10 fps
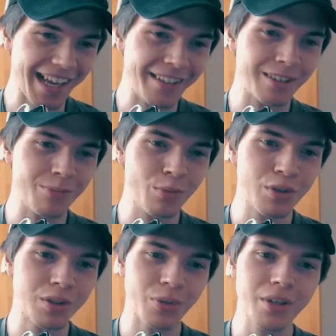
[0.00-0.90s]
and
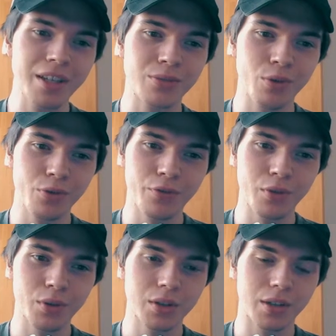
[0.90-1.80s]
Musonius
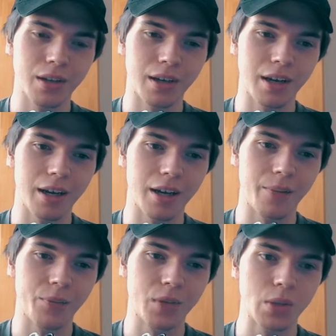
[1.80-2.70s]
Rufus, uh,
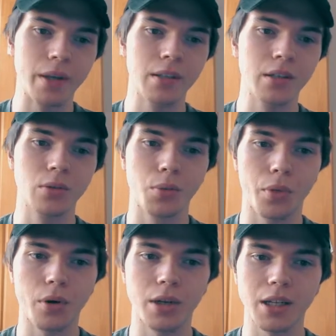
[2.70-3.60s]
20 to
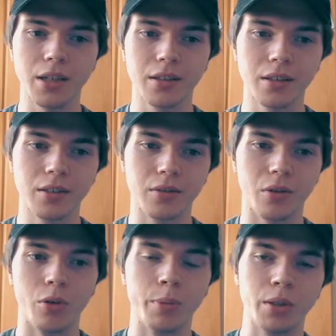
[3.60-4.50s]
30
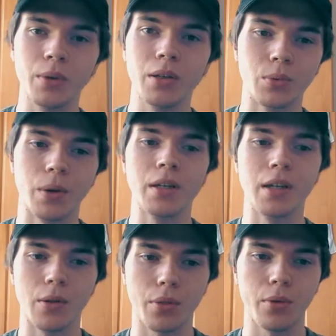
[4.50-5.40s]
were between
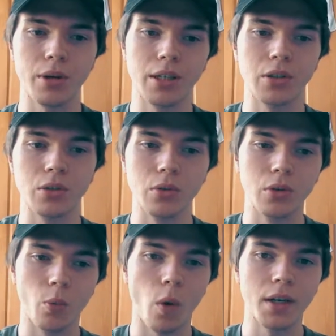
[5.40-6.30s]
20 and 30
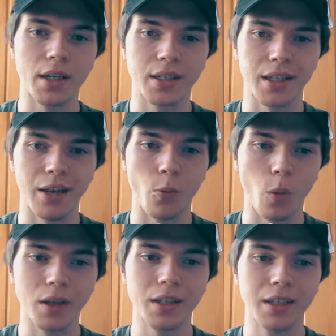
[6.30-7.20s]
to
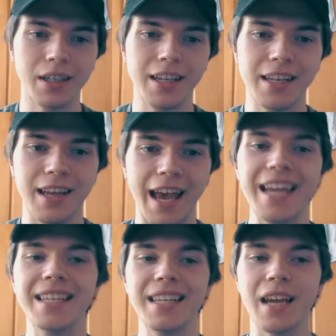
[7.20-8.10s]
101
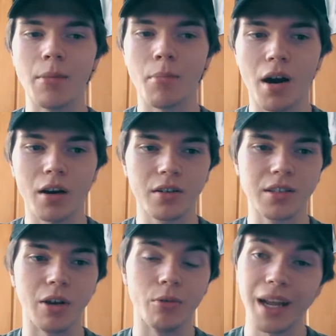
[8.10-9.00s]
AD, and
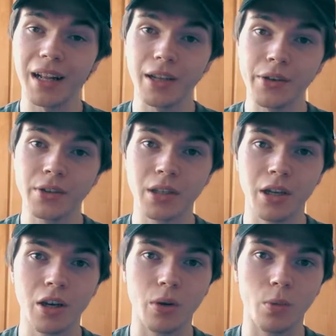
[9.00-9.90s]
Marcus Aurelius,
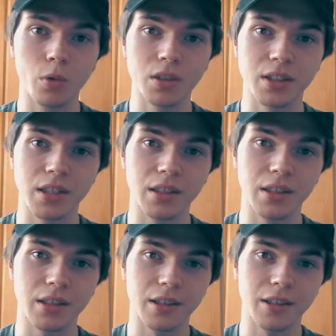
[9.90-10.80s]
who was the
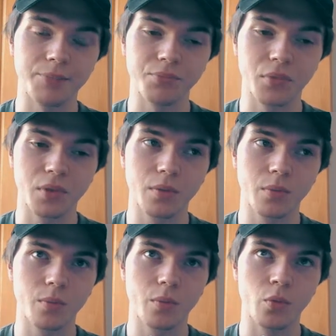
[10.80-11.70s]
um,
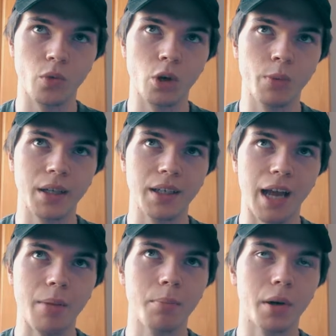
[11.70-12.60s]
Roman
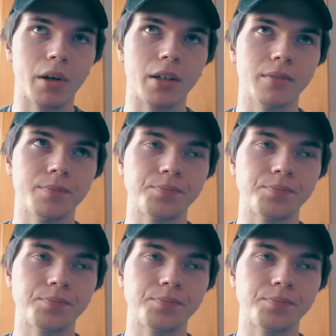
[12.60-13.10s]
emperor,